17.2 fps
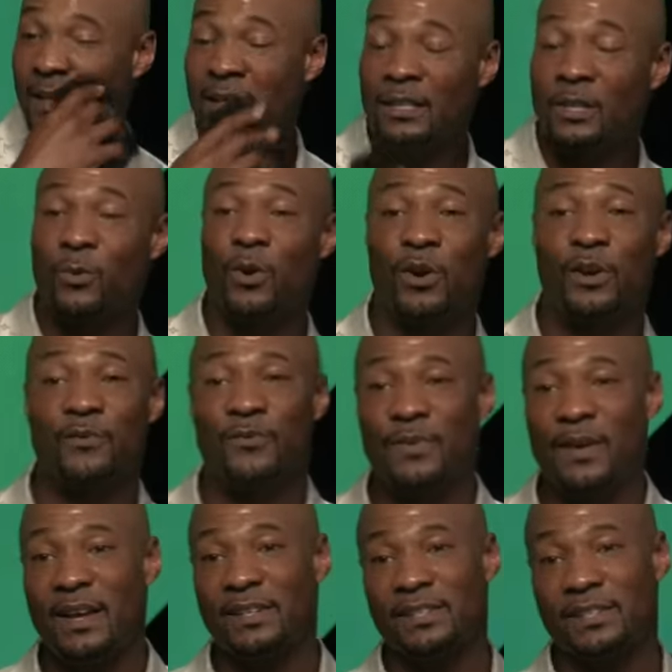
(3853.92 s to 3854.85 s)
The word
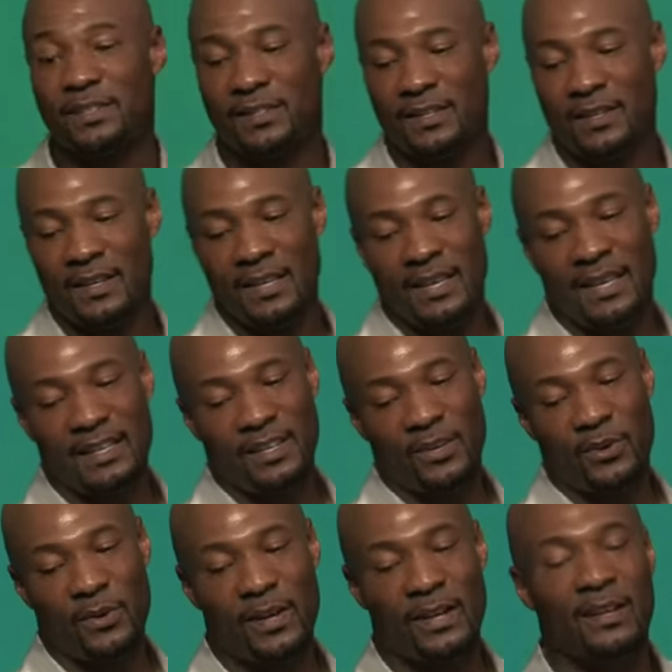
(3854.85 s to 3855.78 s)
confess in the
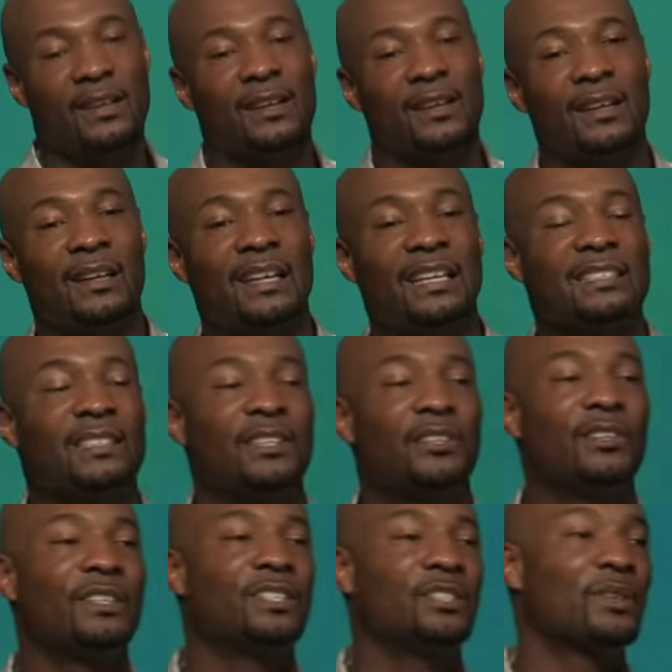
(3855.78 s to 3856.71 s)
Greek is
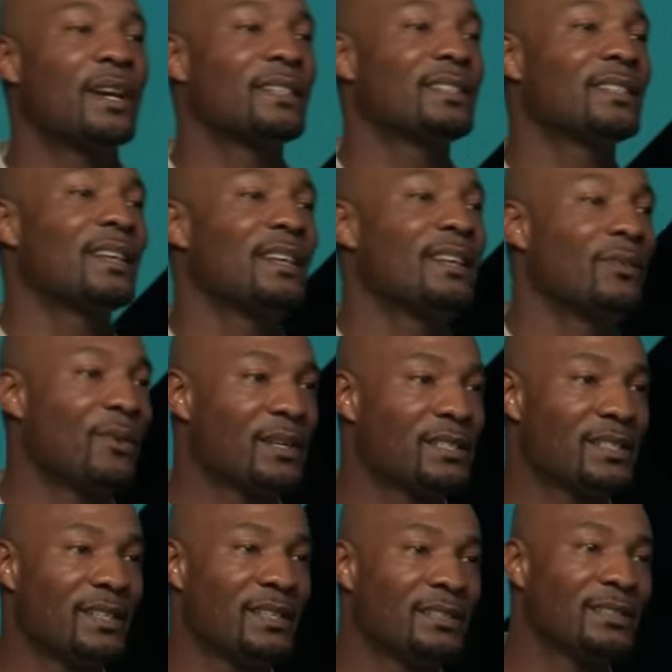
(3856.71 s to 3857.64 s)
literally translated,
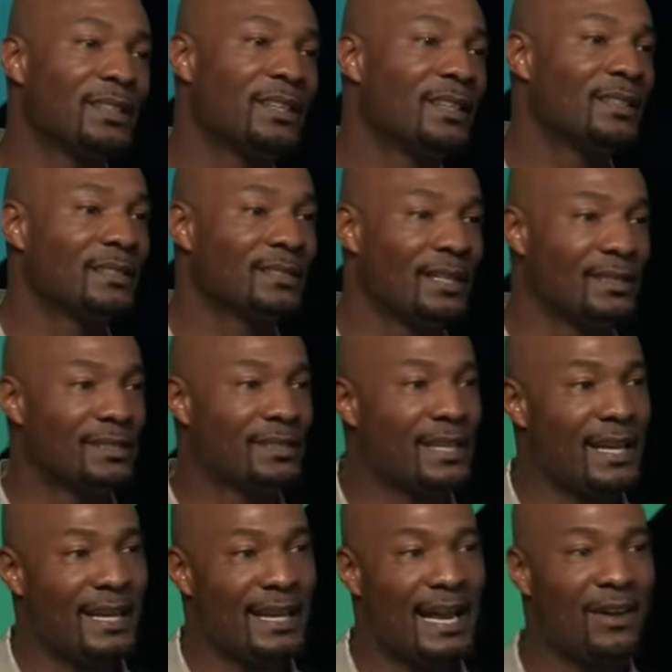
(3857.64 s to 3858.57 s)
watch this, to
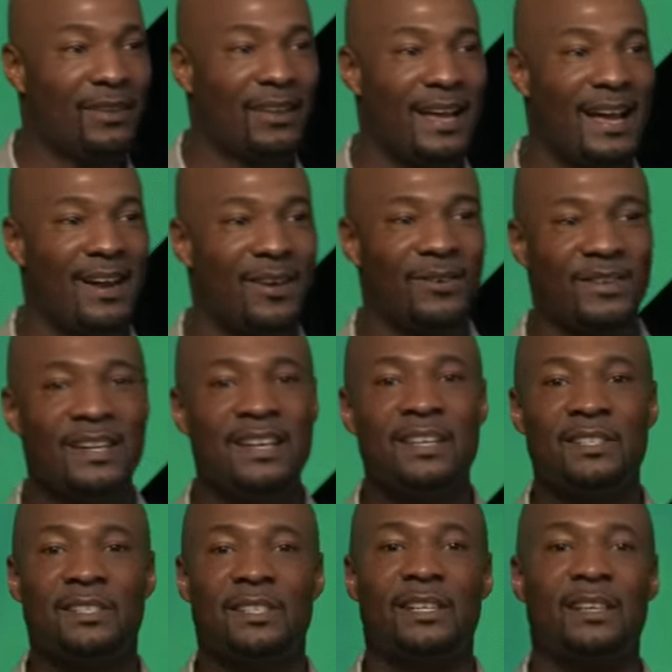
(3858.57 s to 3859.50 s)
say it out loud.
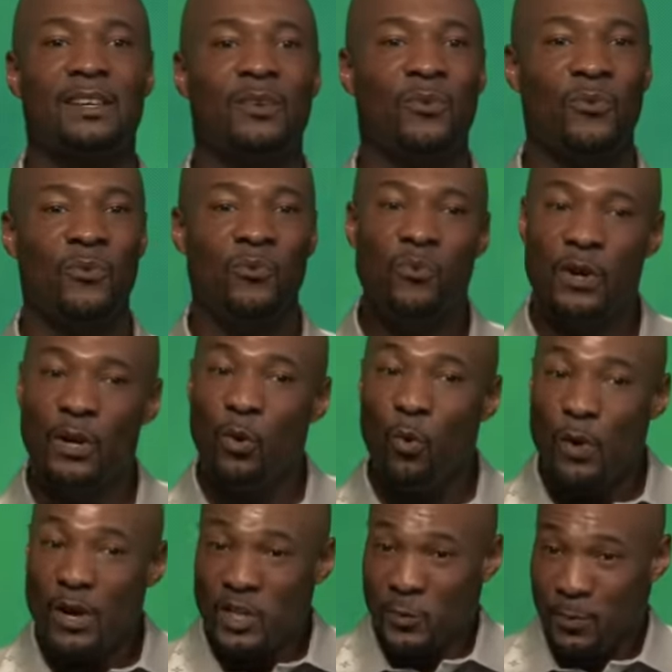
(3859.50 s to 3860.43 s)
See, we'll
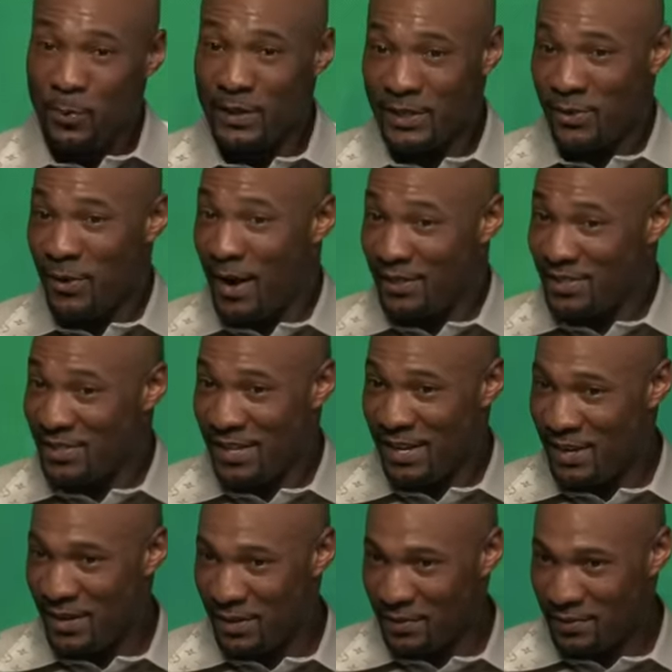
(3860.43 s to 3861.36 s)
whisper it to
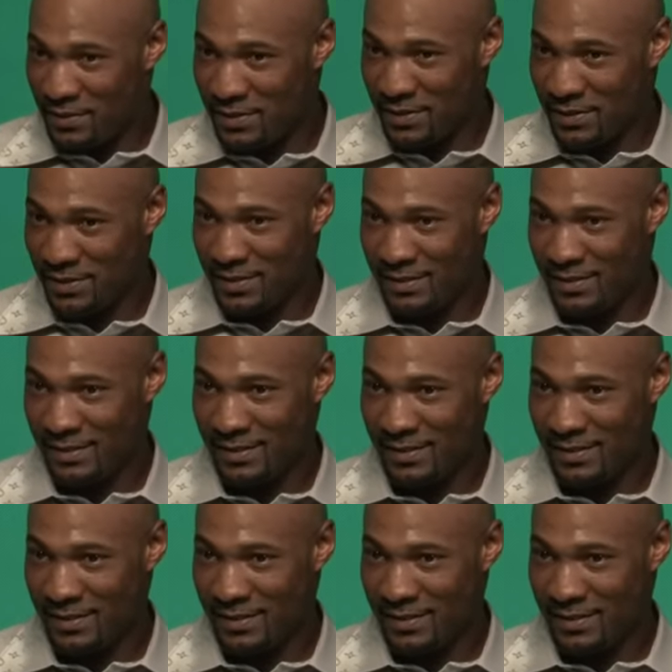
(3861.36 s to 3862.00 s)
ourselves.